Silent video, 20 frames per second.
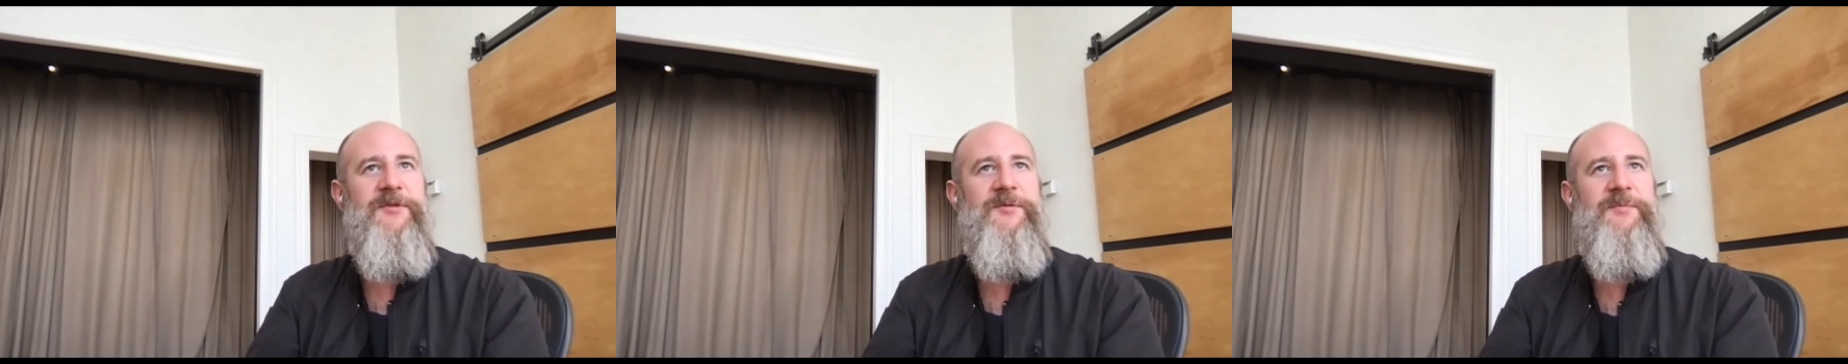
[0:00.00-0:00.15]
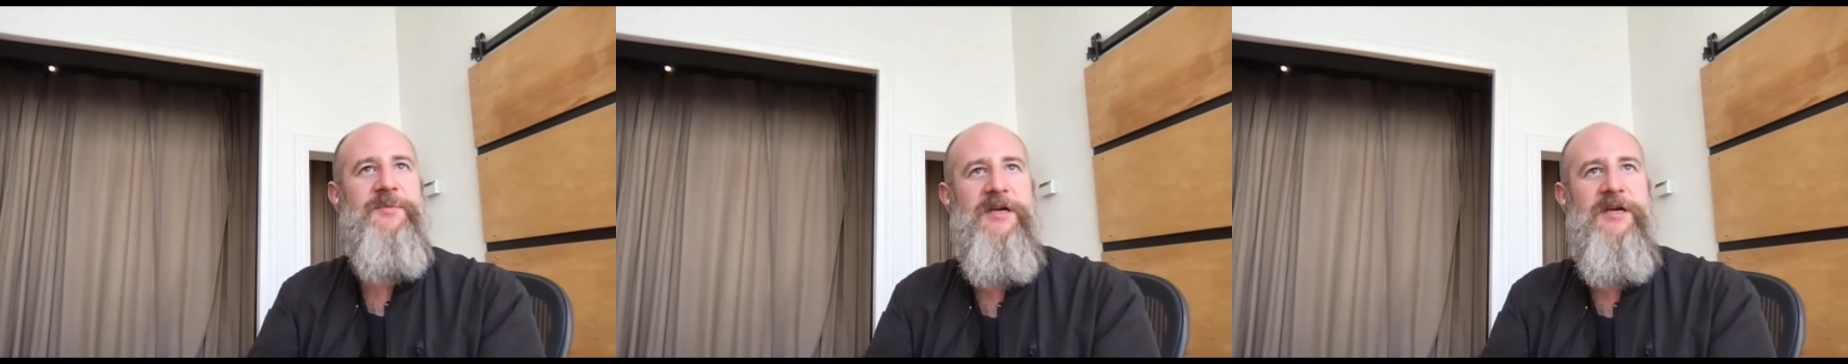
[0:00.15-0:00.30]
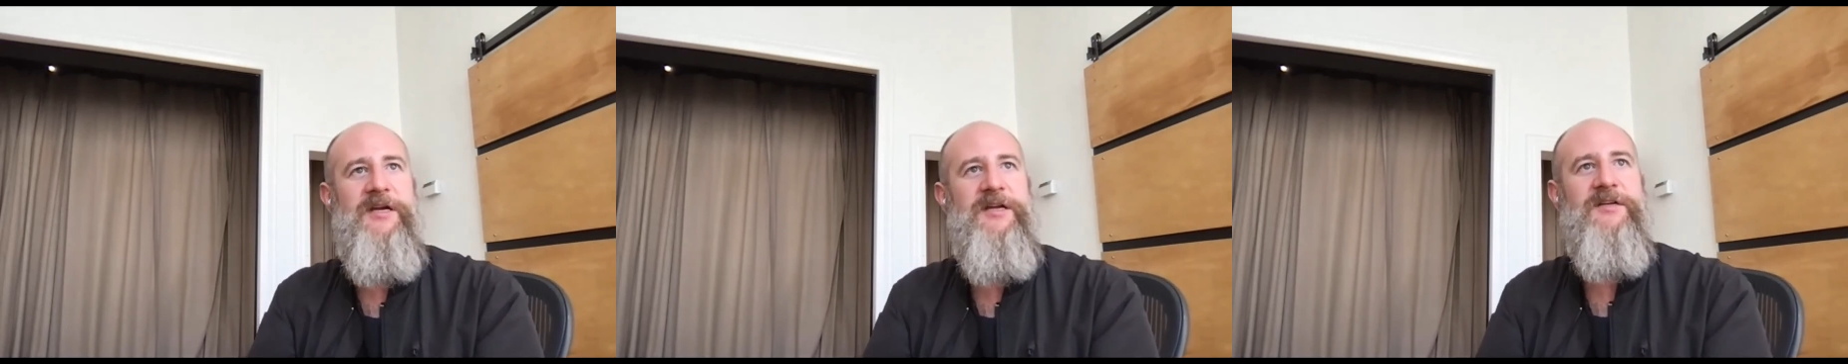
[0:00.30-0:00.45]
the
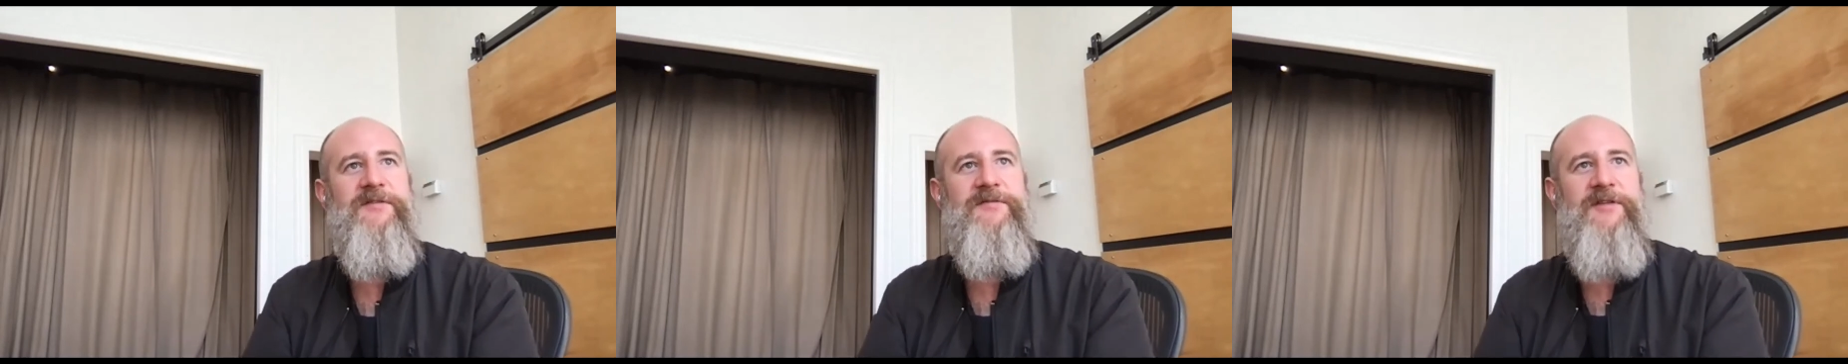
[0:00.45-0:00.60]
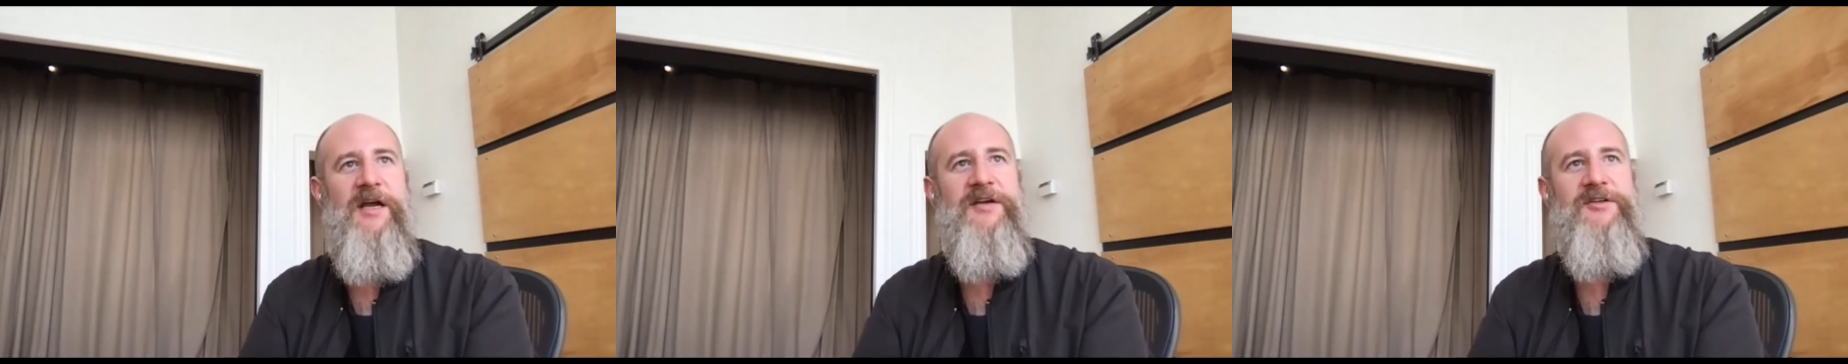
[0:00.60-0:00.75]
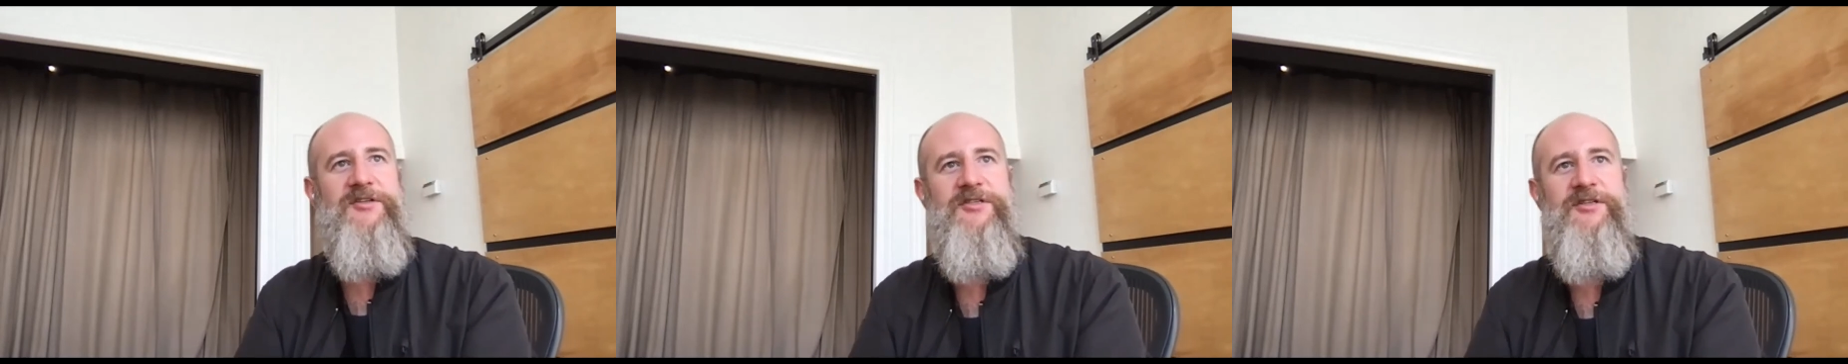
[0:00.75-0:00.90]
beginning of
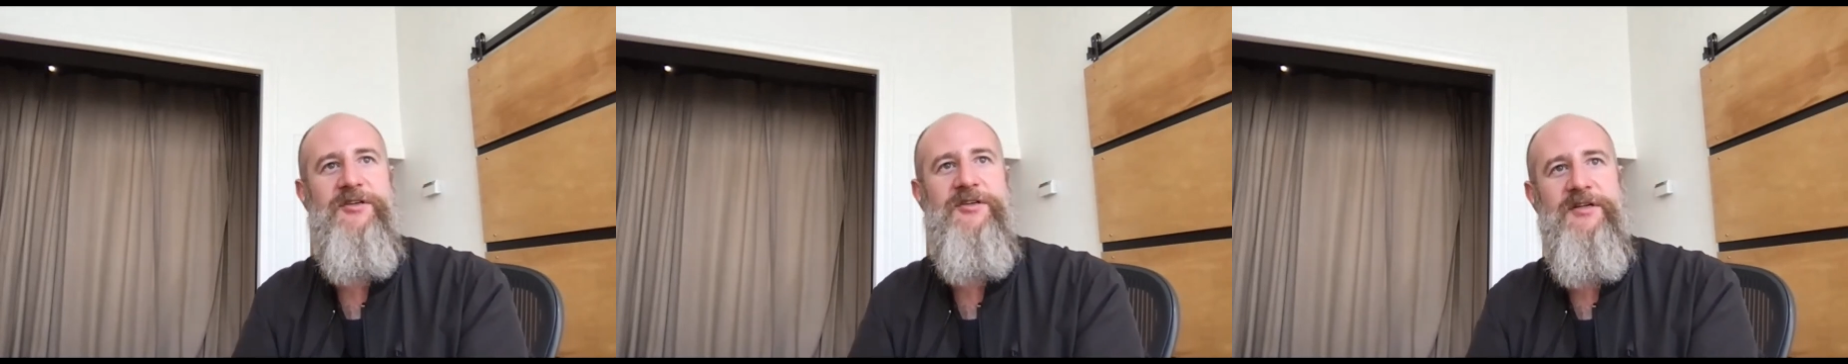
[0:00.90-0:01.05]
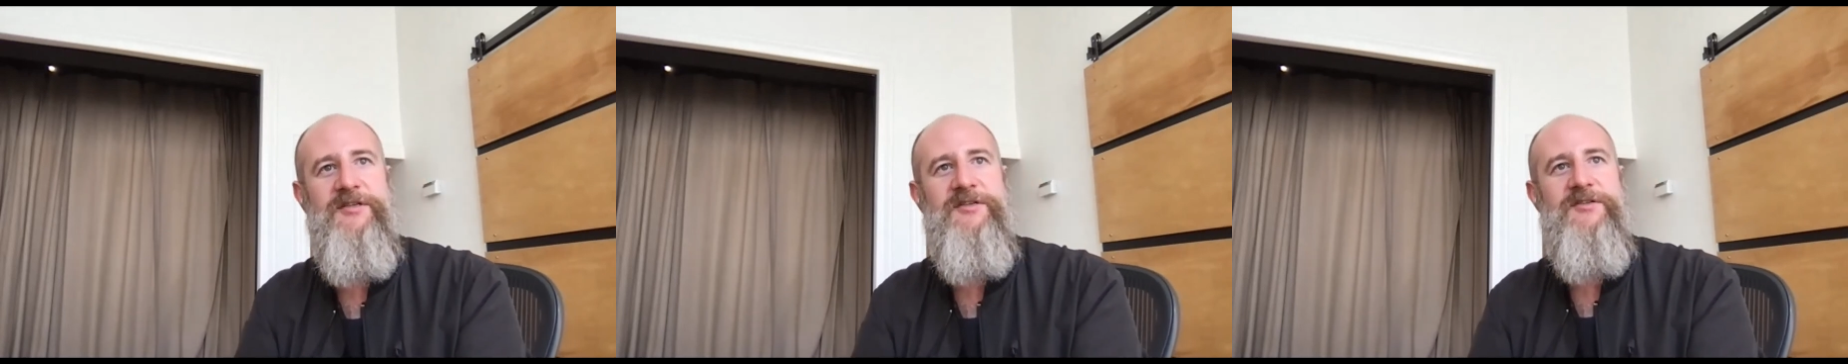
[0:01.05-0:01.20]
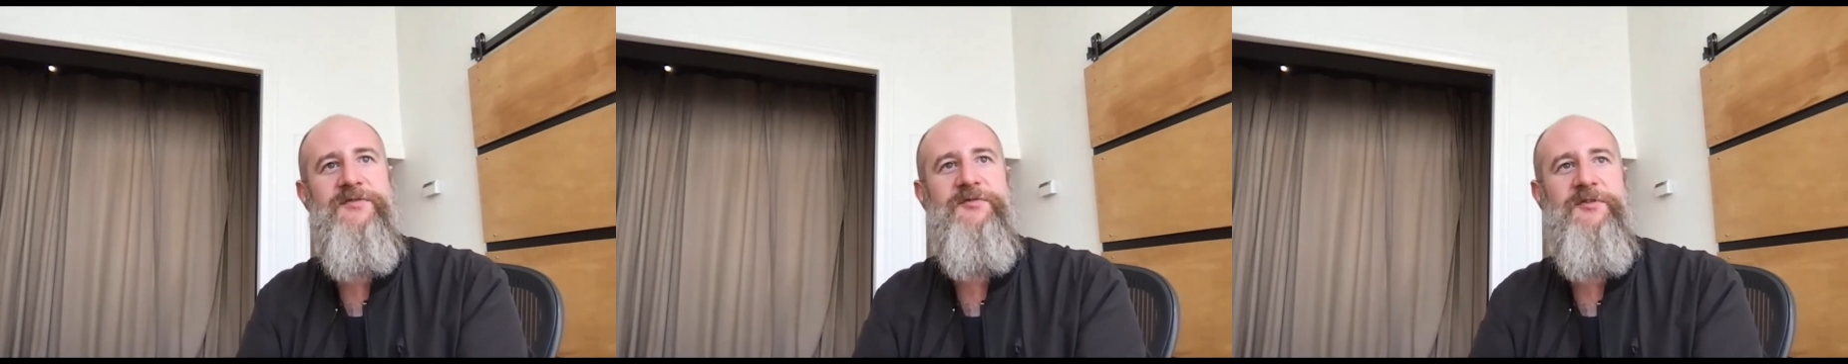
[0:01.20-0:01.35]
last year, I
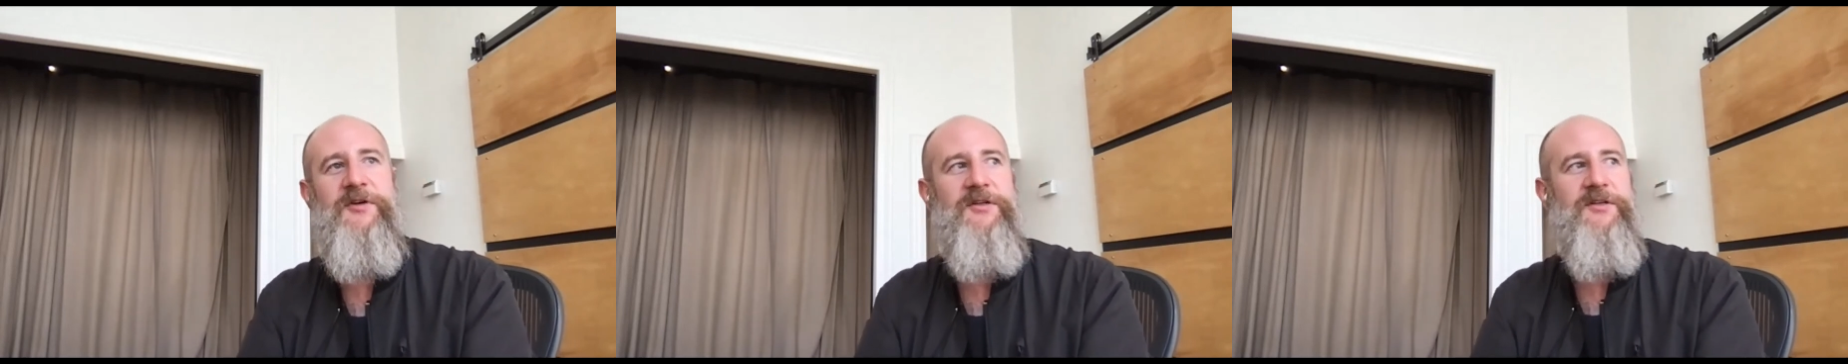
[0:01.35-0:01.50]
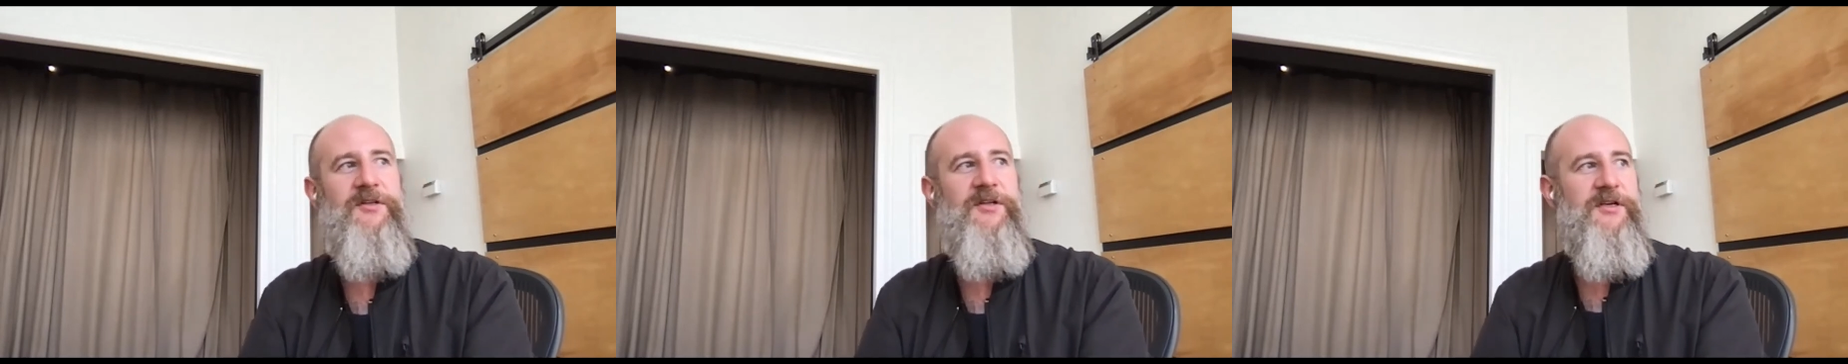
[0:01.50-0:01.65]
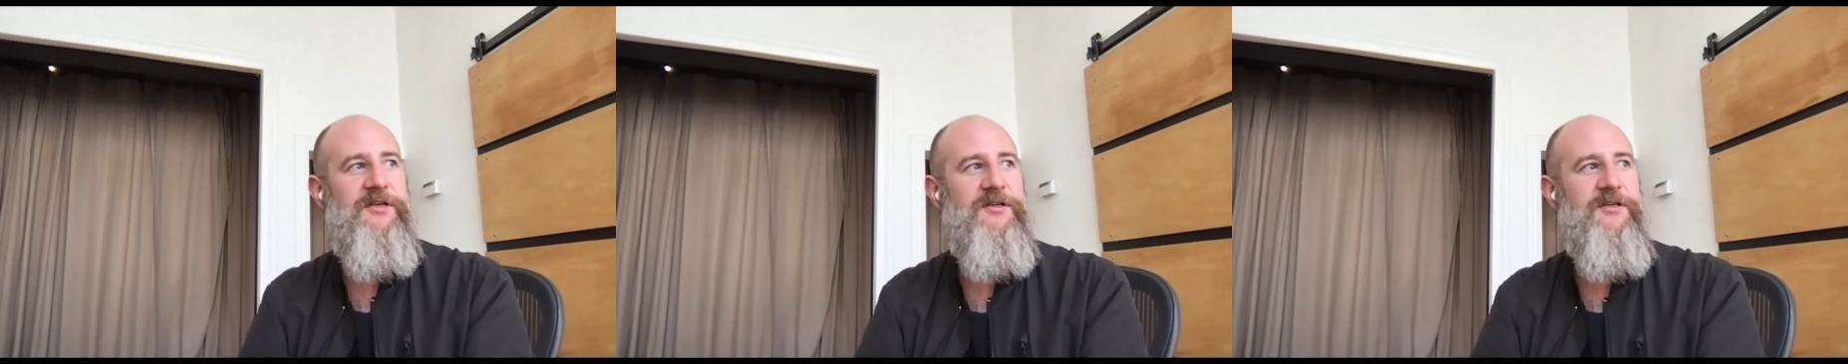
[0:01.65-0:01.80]
just
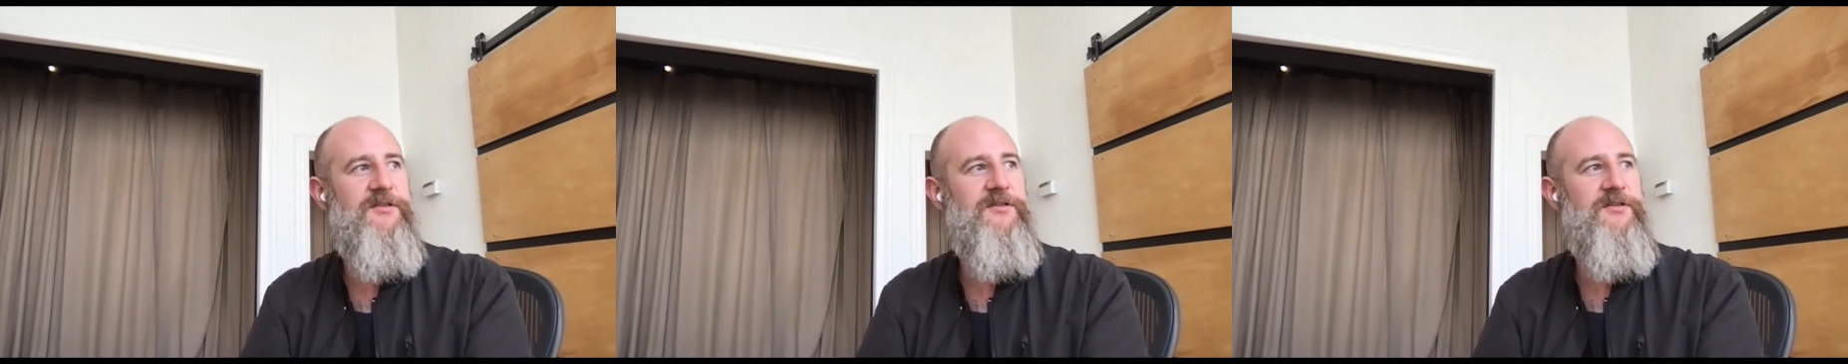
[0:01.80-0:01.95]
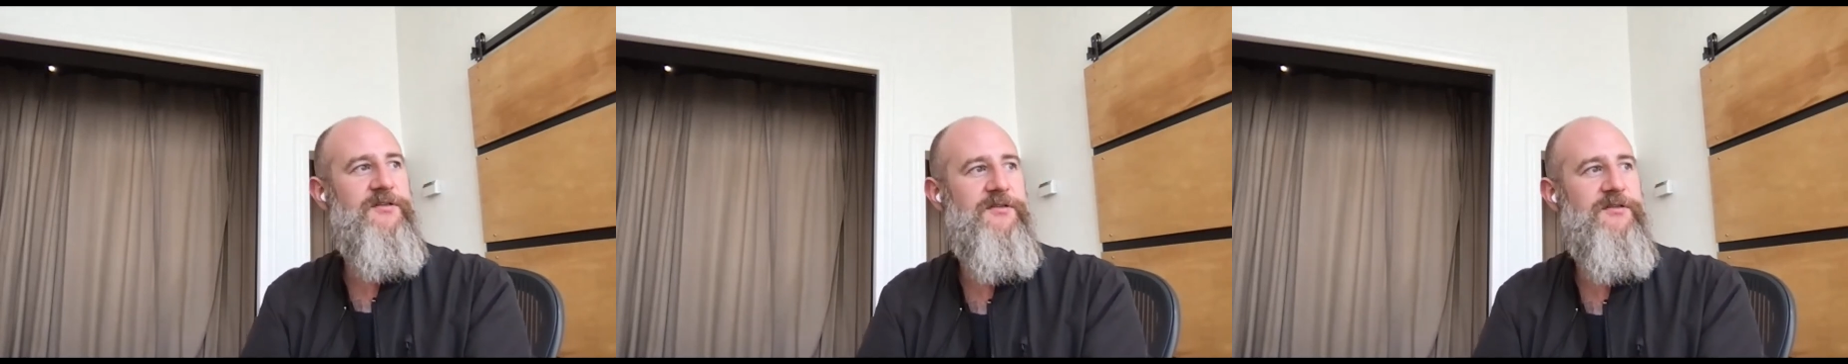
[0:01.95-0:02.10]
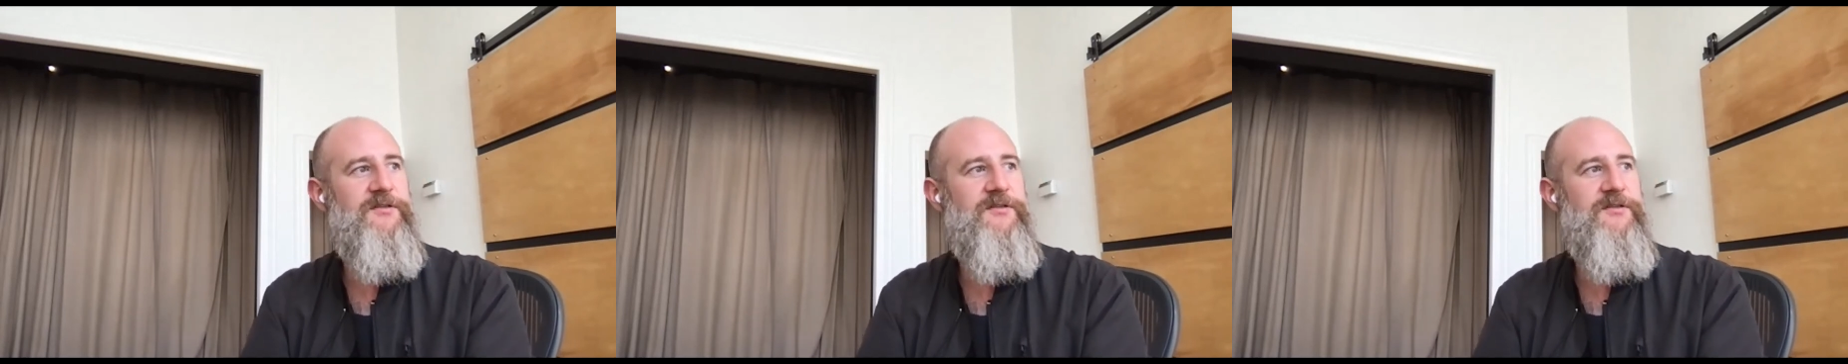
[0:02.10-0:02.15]
felt like,